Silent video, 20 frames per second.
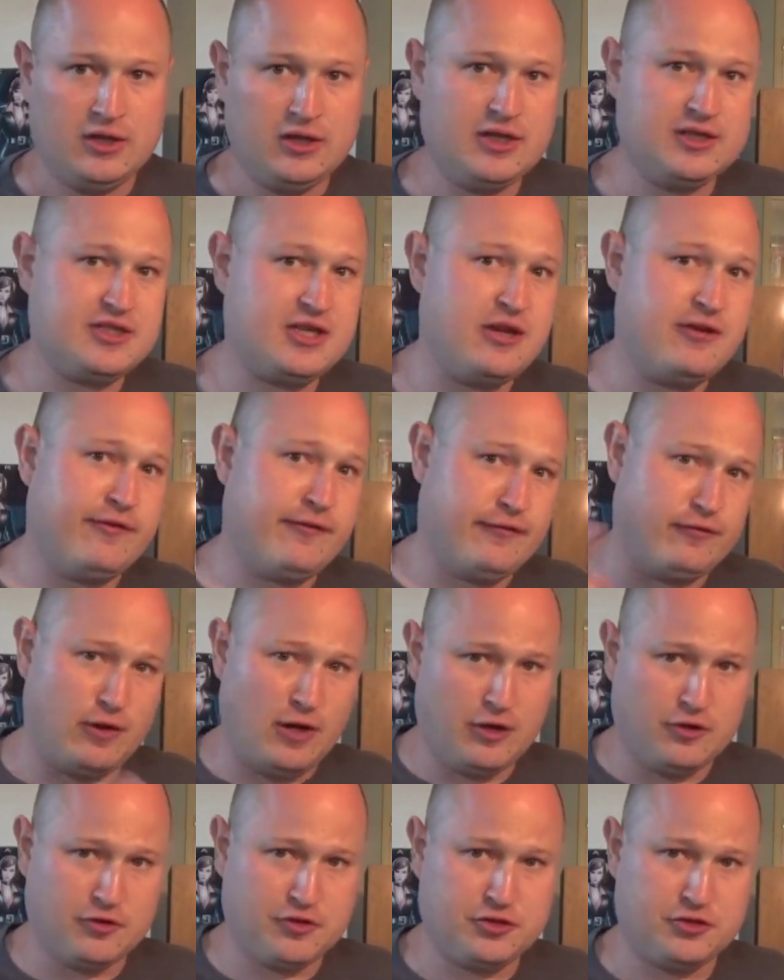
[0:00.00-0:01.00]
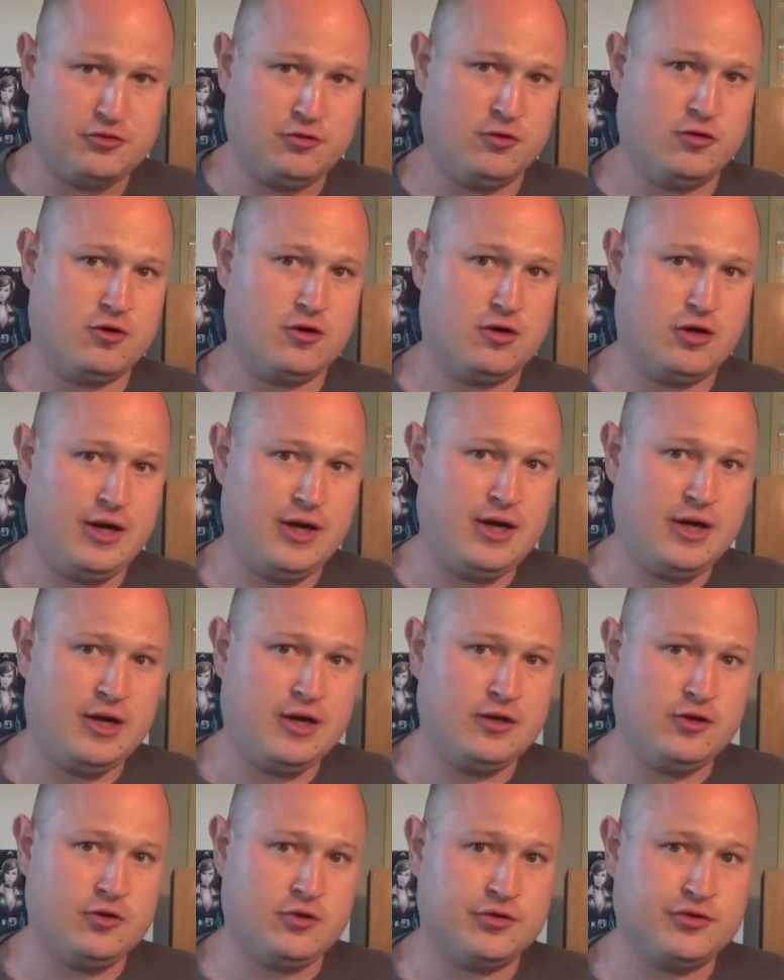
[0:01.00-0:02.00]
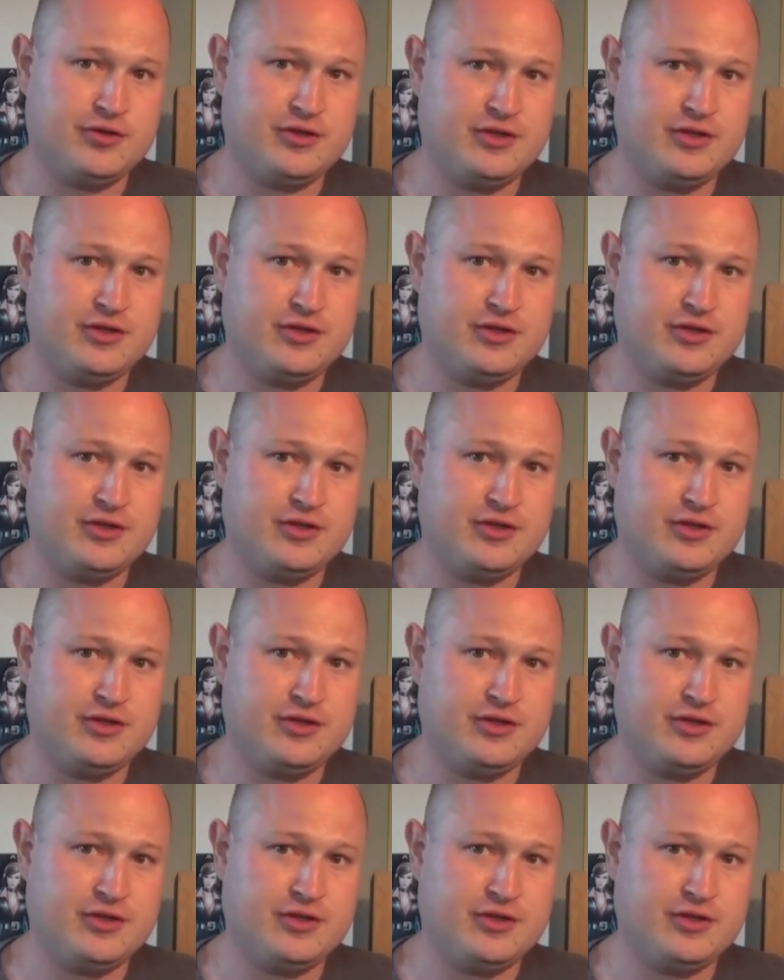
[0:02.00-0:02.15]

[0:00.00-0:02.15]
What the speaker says: Let's say you're at a rental store, and